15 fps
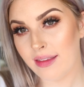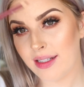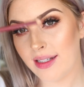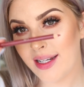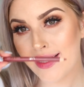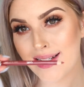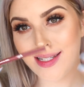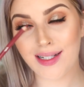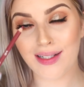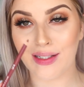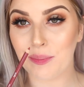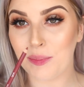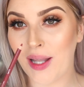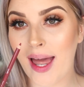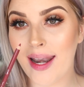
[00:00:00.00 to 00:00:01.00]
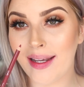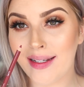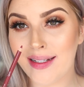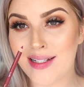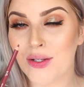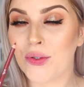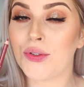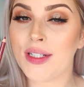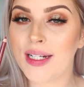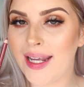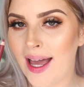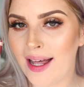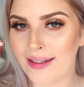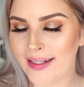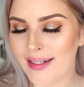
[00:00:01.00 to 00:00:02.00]
And the next lip liner is called
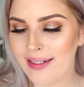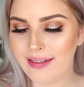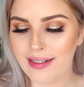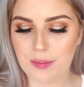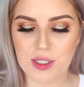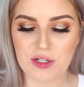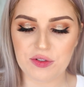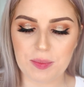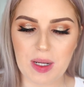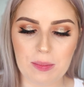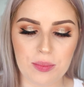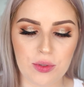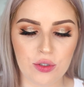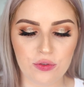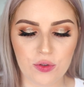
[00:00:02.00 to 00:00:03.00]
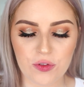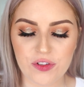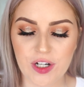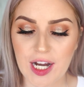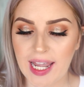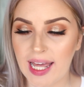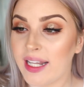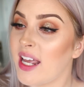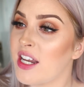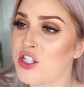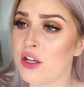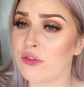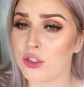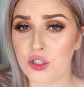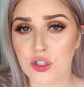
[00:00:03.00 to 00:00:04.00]
Kelly, named after my beautiful friend Kelly.
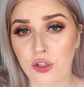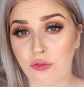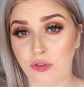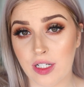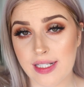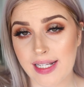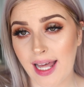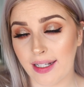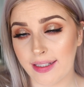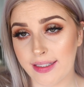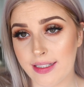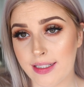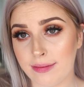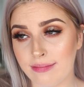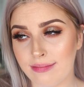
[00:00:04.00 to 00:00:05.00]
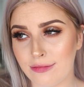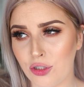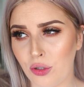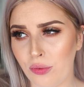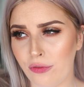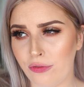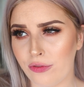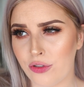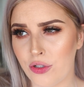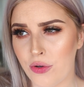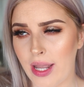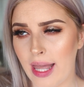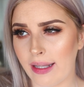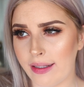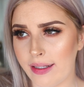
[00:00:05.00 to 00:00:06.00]
Actually, I've got two friends Kellys. Two
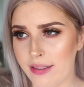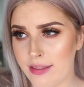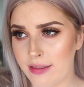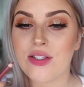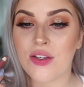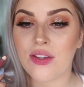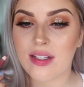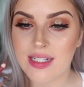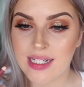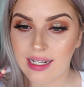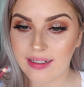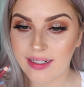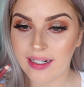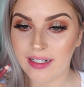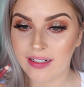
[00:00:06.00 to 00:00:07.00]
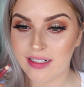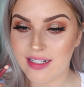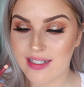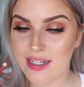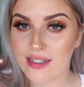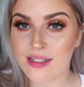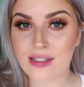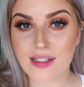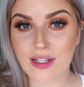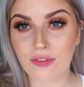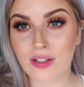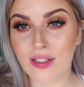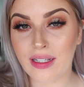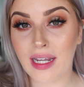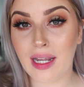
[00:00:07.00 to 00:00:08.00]
Kellys. So this color here is
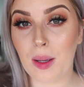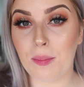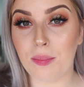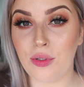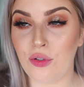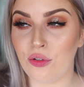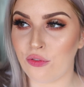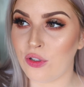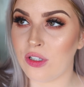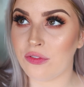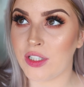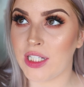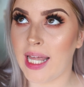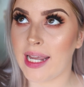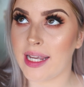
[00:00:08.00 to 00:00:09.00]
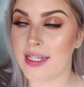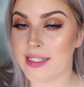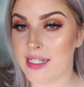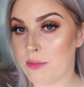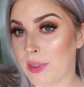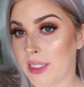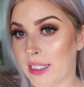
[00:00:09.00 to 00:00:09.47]
definitely beautiful if you like a deeper